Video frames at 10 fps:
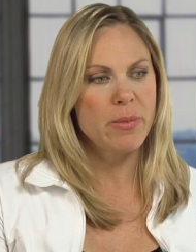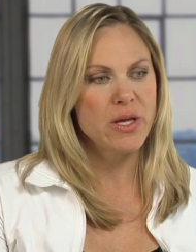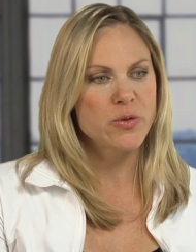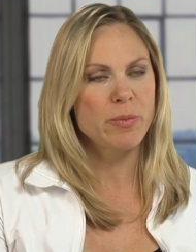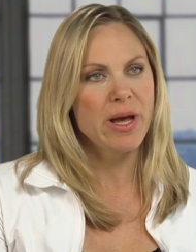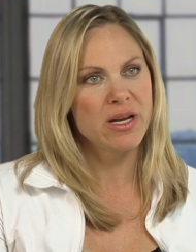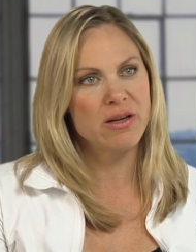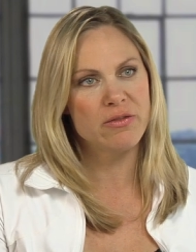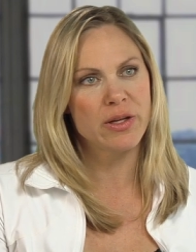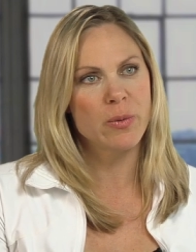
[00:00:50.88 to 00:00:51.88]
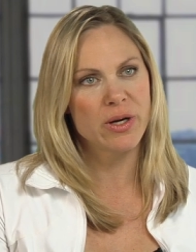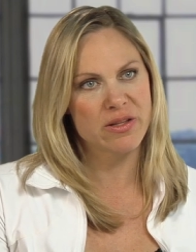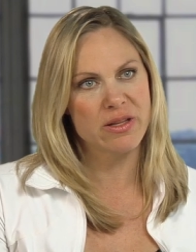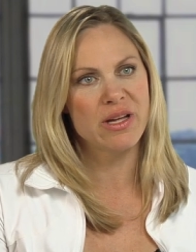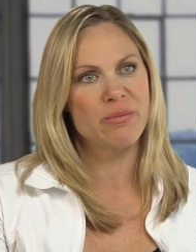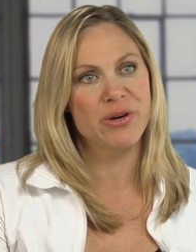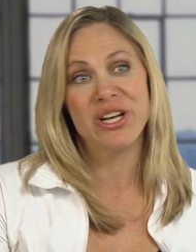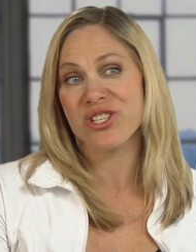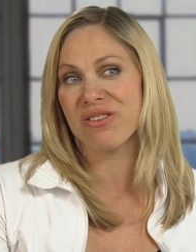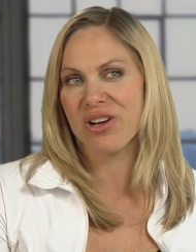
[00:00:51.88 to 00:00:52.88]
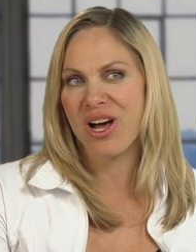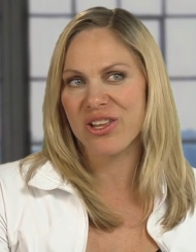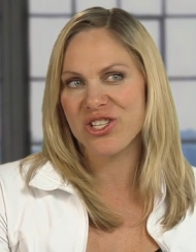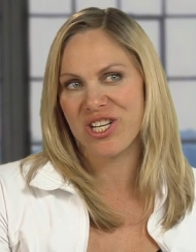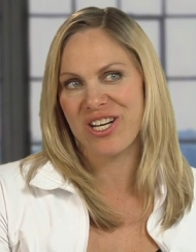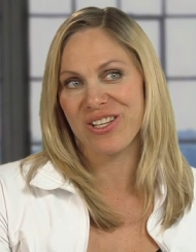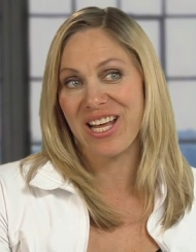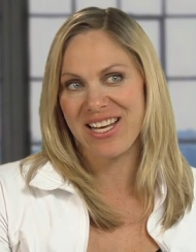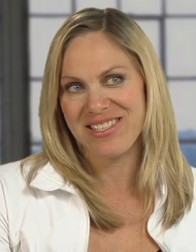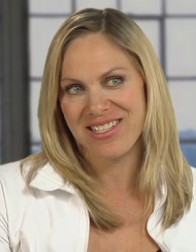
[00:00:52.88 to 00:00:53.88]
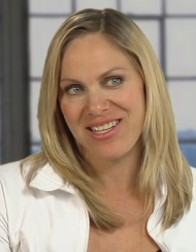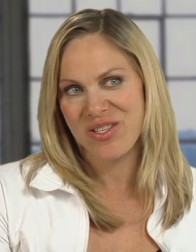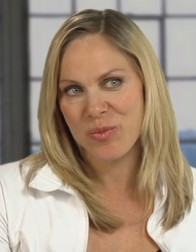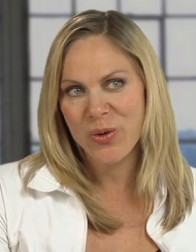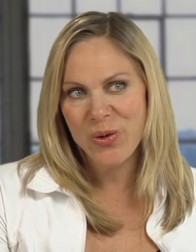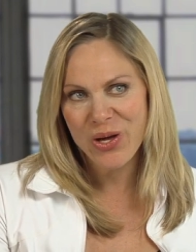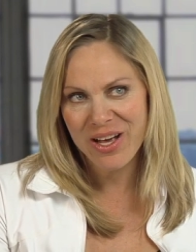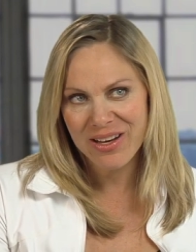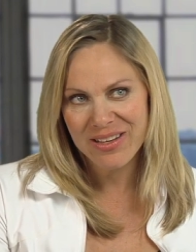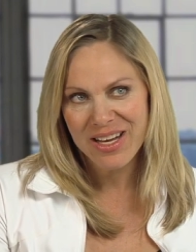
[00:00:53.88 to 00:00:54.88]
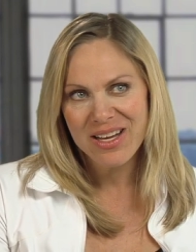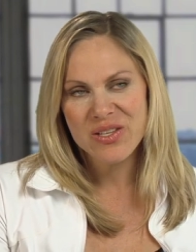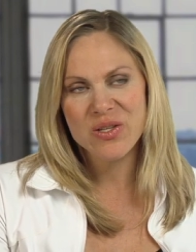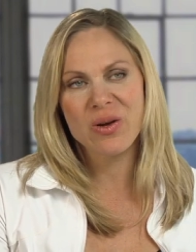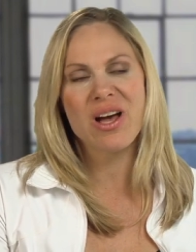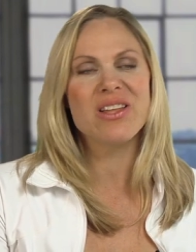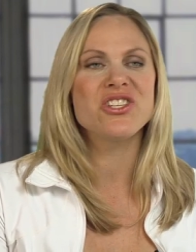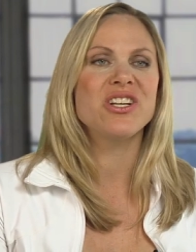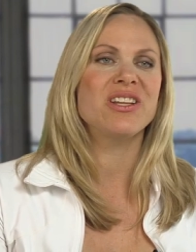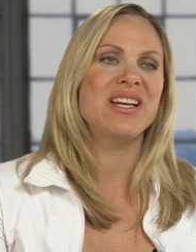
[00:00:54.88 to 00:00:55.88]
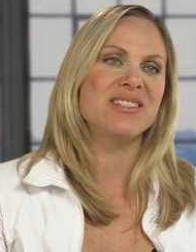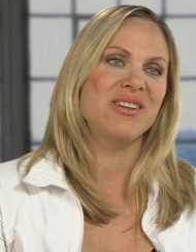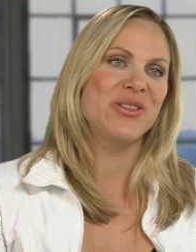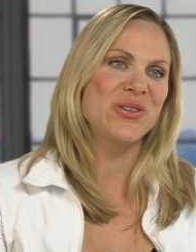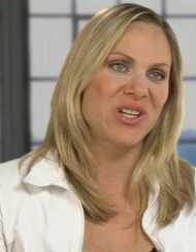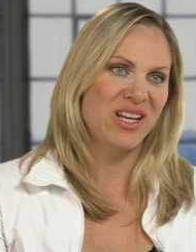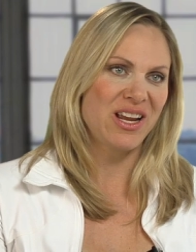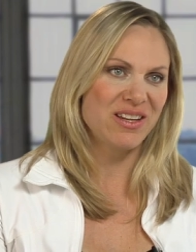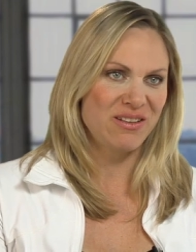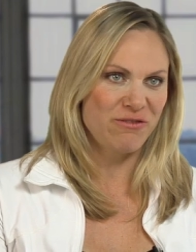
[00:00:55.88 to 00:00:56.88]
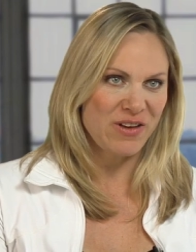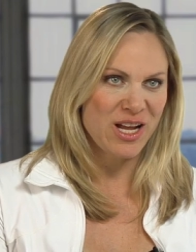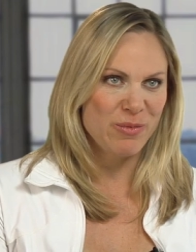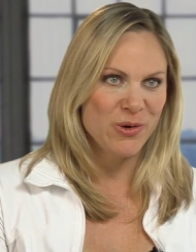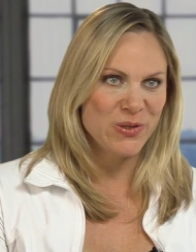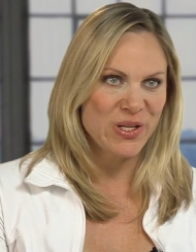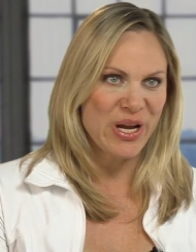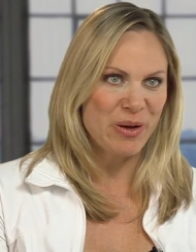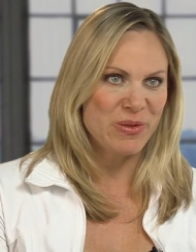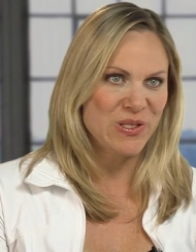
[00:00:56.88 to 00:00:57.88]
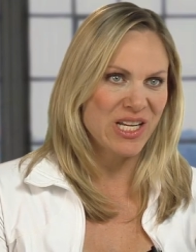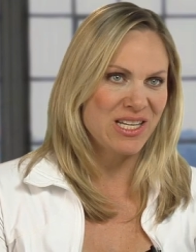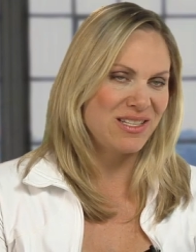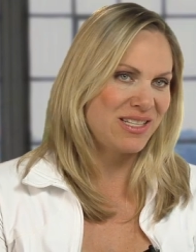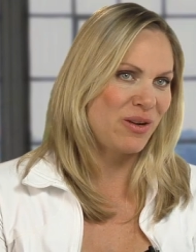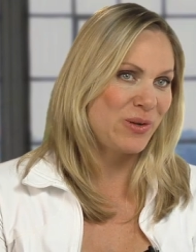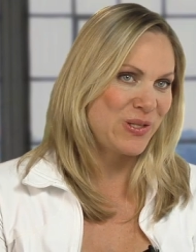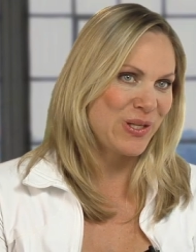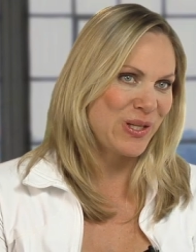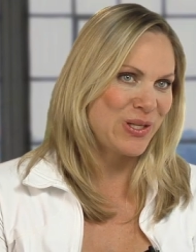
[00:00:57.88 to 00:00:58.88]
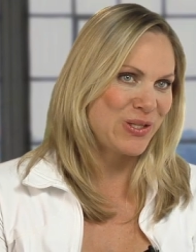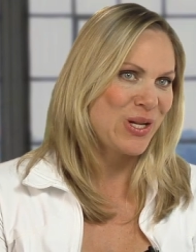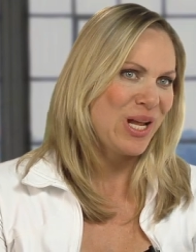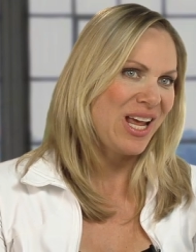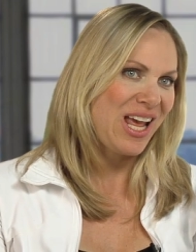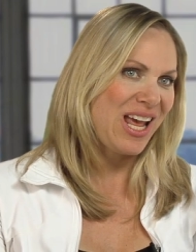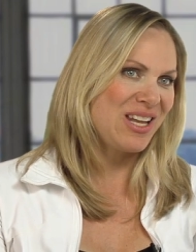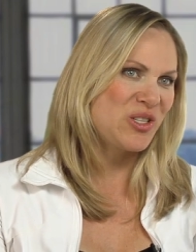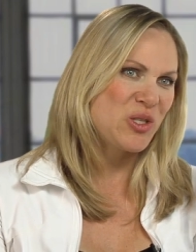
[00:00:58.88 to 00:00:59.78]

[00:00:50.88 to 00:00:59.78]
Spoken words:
is repetitively worked, the production of collagen and elastin is prolonged. So collagen and elastin are those connective fibers that help the skin to stay resilient and